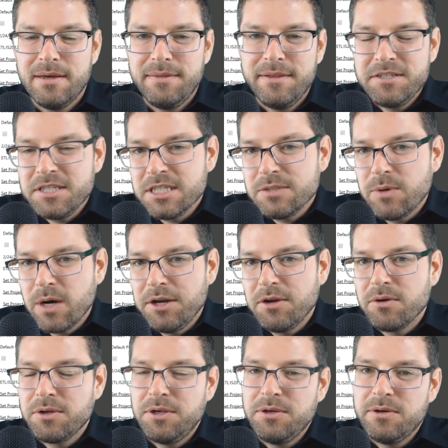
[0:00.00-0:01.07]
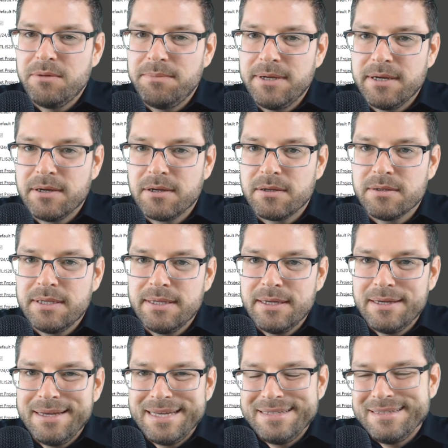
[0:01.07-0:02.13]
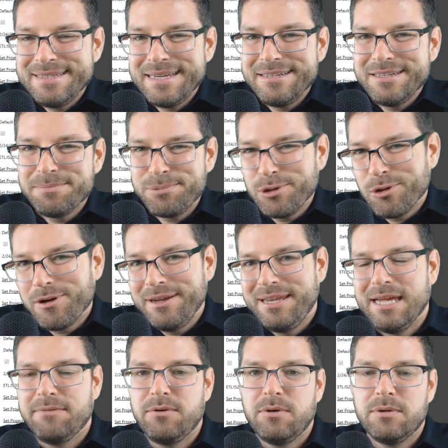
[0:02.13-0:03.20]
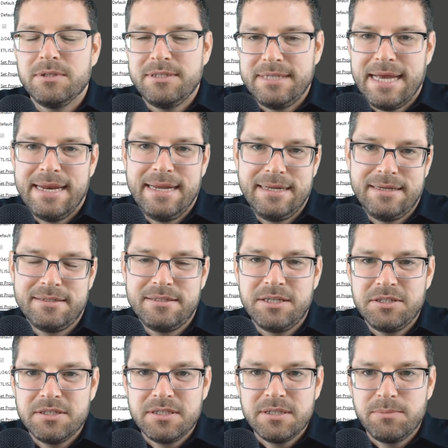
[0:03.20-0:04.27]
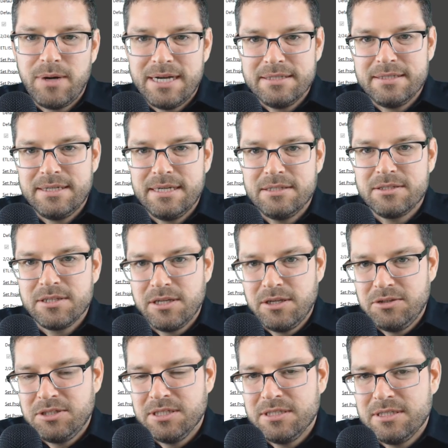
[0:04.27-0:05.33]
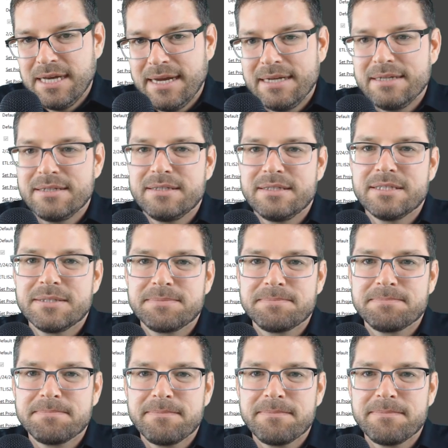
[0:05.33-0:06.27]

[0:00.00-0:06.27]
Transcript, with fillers: This is where you'll queue a build and set deploy level settings, such as the precedence solution settings.